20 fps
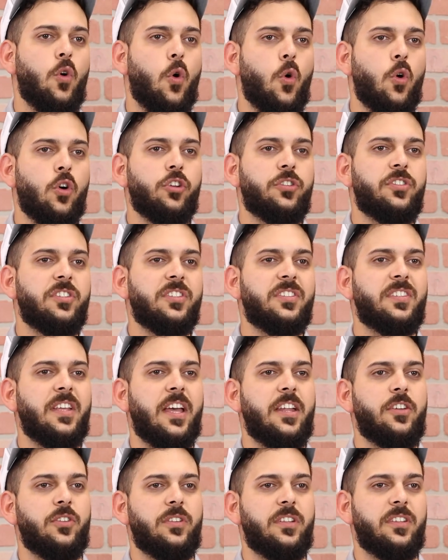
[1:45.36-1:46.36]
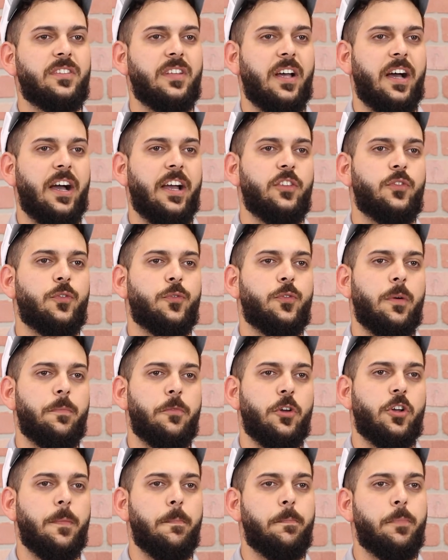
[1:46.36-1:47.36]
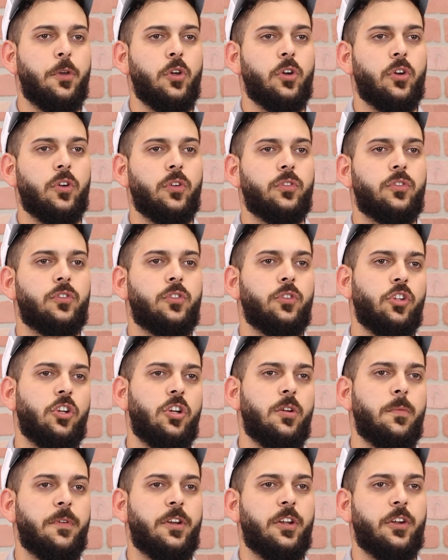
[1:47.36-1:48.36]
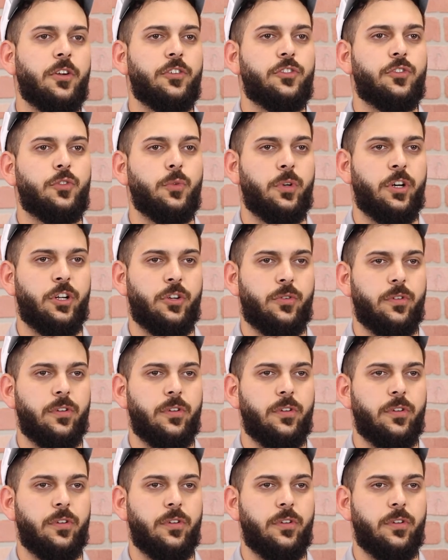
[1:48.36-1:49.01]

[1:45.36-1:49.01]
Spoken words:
order to send your designs from your computer to the Luminaires 200.